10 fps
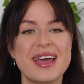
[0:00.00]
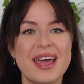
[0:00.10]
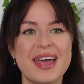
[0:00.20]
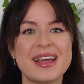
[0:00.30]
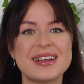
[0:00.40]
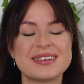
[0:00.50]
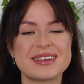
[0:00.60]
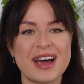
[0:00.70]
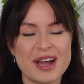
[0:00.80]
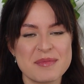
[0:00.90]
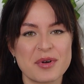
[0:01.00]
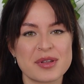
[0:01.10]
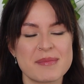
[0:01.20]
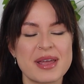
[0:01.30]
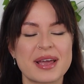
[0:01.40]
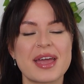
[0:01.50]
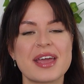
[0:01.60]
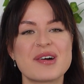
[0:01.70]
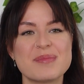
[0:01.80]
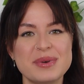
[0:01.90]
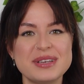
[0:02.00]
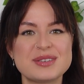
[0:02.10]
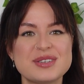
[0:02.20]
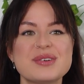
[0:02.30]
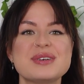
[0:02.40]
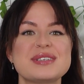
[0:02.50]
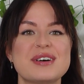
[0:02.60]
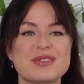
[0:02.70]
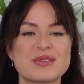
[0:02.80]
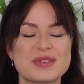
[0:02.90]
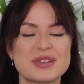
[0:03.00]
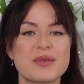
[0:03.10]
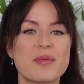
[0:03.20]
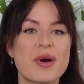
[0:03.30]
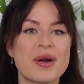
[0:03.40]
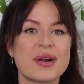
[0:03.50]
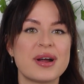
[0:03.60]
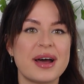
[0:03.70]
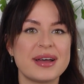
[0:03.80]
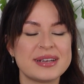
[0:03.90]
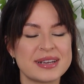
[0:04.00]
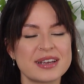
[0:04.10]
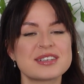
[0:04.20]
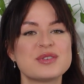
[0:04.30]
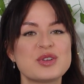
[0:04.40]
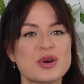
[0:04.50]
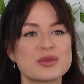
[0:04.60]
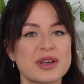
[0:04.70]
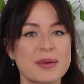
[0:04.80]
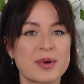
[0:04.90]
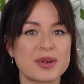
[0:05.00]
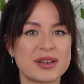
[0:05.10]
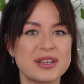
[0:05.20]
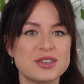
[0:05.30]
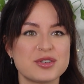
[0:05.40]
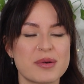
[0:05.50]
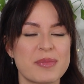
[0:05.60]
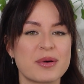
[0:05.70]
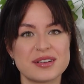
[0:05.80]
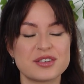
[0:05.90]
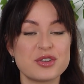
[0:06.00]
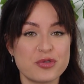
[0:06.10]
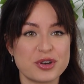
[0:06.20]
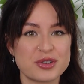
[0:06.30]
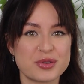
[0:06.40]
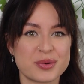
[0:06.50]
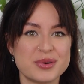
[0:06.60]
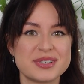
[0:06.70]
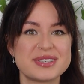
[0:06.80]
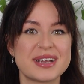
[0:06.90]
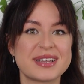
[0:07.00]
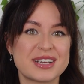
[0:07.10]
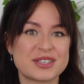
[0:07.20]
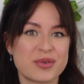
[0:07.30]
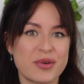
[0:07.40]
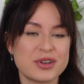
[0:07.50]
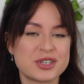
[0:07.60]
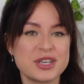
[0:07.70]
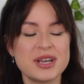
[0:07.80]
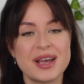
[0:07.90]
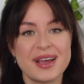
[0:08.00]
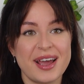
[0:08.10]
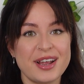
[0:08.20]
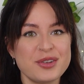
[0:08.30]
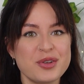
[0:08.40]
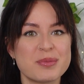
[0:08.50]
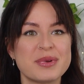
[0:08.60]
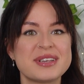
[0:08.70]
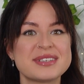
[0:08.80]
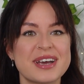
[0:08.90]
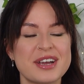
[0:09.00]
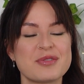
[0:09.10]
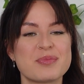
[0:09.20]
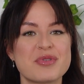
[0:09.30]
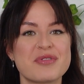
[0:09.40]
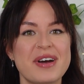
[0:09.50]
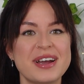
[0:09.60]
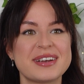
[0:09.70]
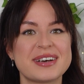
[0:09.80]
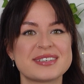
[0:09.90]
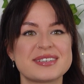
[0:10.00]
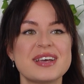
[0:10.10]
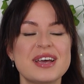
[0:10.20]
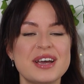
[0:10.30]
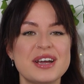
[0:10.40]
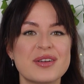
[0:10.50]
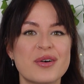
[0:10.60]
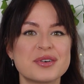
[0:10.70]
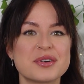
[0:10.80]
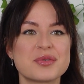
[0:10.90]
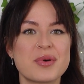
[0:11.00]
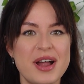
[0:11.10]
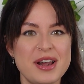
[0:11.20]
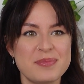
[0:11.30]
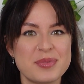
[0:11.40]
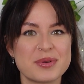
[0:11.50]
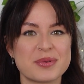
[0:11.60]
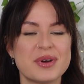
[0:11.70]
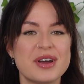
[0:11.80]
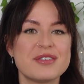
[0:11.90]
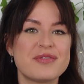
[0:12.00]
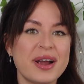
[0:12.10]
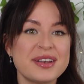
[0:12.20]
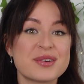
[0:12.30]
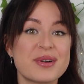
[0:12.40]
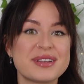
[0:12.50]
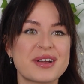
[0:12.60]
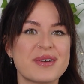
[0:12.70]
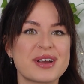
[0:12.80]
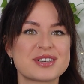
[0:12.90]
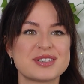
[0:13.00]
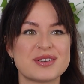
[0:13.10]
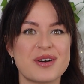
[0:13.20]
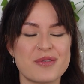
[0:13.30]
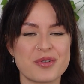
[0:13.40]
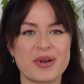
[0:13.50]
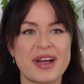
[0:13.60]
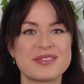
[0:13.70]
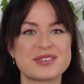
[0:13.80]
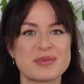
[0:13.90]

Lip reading: And I'm gonna make a complete series out of it where in the next videos I'm gonna teach you about different tools that astrology and human design provide us in order to help you find the right direction of your life's